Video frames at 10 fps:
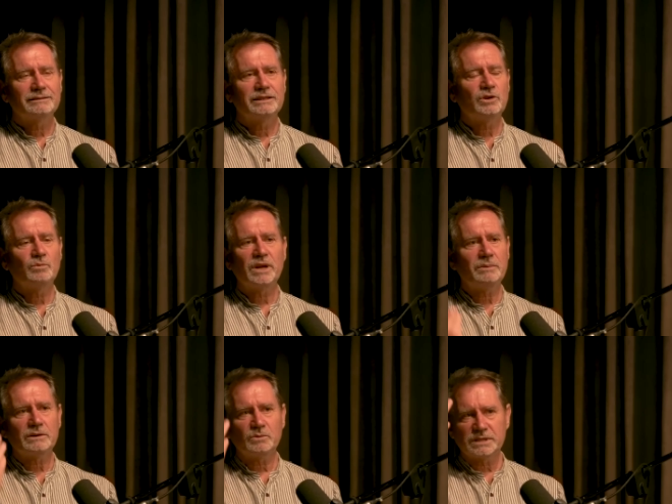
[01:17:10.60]
You know,
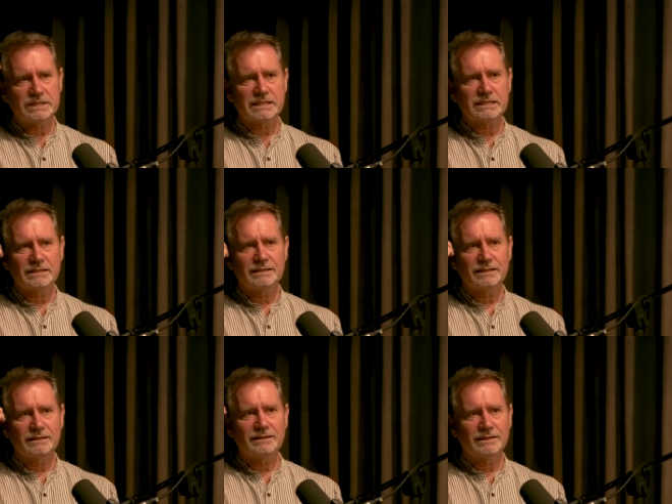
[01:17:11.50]
maybe it was just
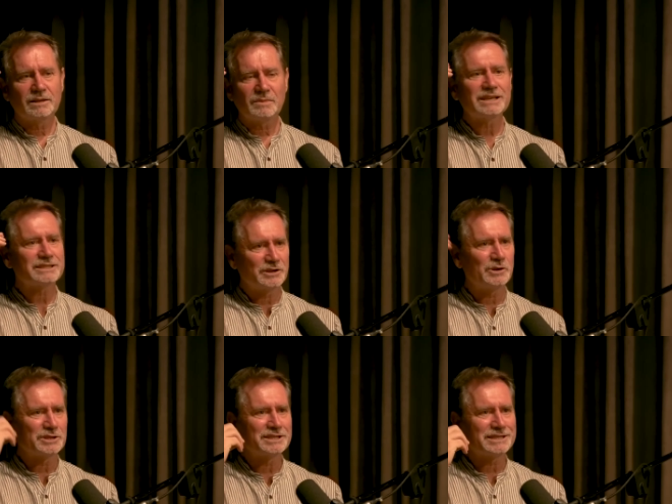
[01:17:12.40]
the master
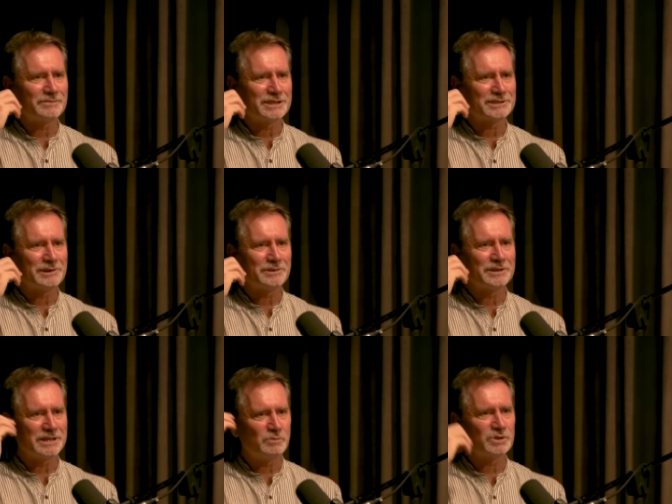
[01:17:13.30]
knows that something's going
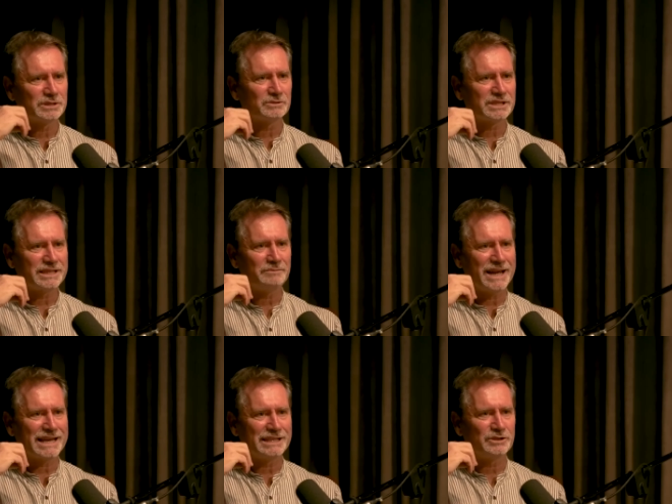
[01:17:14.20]
on and he puts a little seed
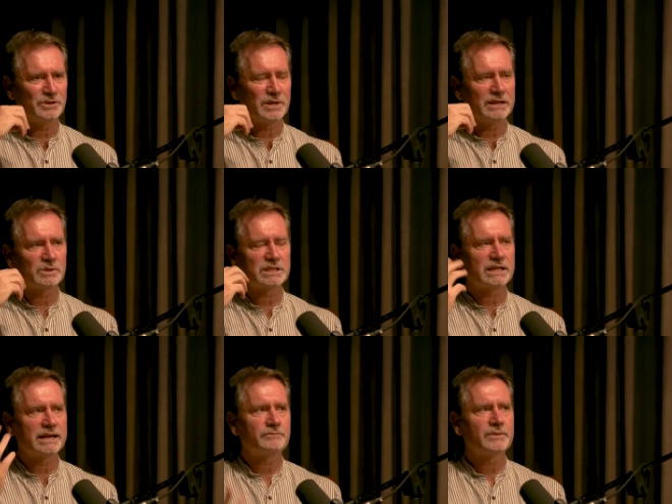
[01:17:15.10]
back into you. And it was just
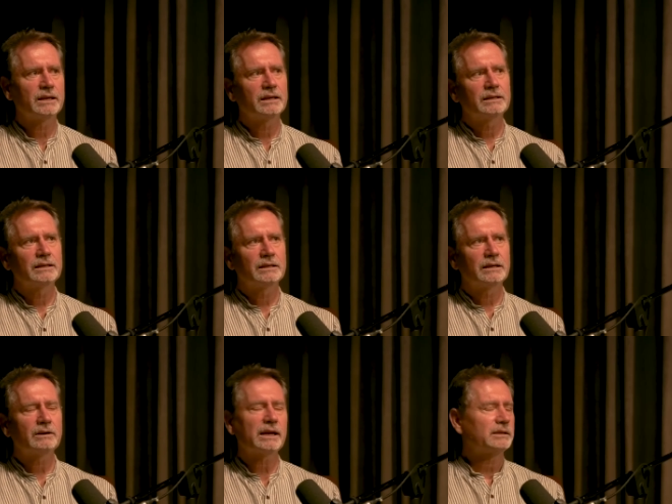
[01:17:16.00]
like,
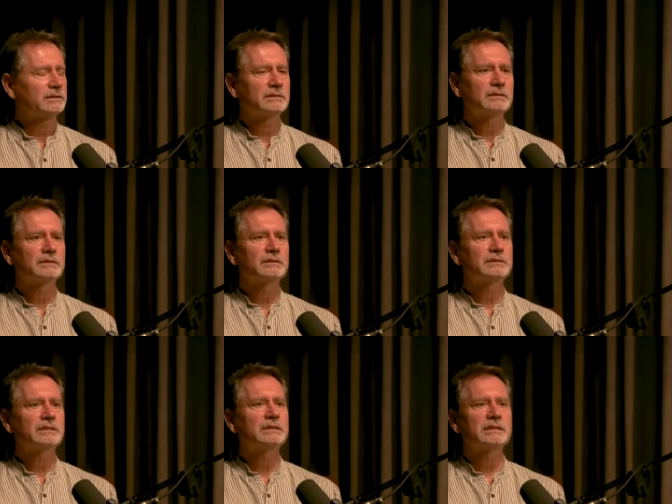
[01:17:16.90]
okay,
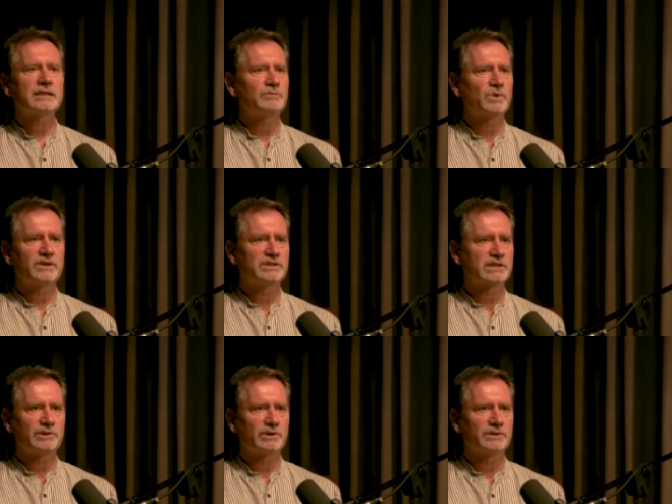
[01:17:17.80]
just accept whatever's
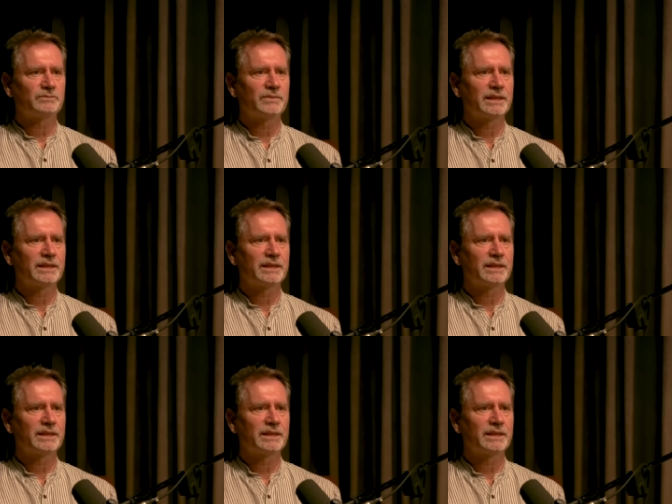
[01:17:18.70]
going on.